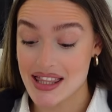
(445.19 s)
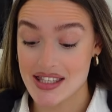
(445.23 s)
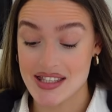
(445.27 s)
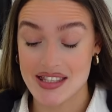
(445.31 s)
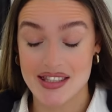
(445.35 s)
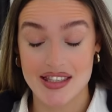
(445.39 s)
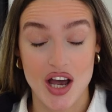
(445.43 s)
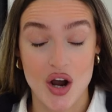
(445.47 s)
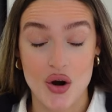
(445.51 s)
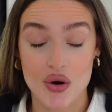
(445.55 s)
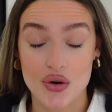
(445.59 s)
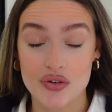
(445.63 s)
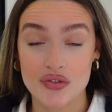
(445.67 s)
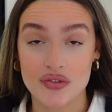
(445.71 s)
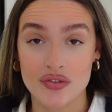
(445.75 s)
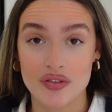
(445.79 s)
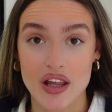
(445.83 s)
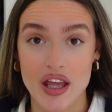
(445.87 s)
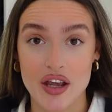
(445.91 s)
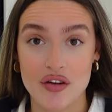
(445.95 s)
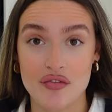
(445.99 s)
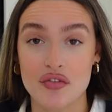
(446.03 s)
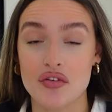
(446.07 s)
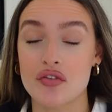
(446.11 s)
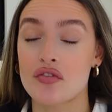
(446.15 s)
sour
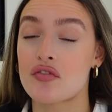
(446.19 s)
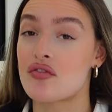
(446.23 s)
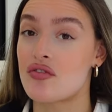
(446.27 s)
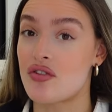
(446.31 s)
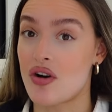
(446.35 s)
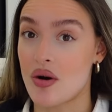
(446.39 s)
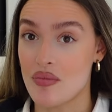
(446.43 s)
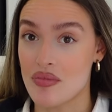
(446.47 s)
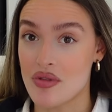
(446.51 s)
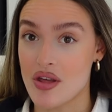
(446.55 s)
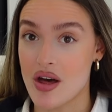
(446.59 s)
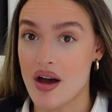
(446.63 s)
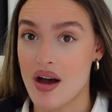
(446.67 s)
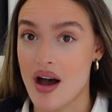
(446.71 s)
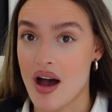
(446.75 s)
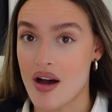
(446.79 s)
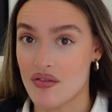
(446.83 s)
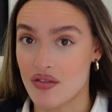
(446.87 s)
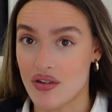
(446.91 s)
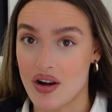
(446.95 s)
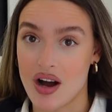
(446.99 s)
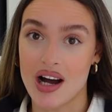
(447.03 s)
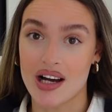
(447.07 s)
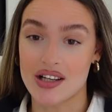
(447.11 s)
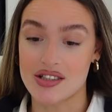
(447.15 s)
flavor from the
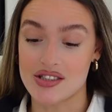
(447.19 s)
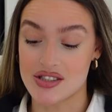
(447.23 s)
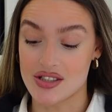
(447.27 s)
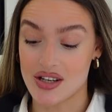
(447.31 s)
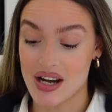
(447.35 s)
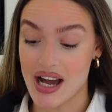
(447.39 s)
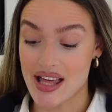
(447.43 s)
avocado,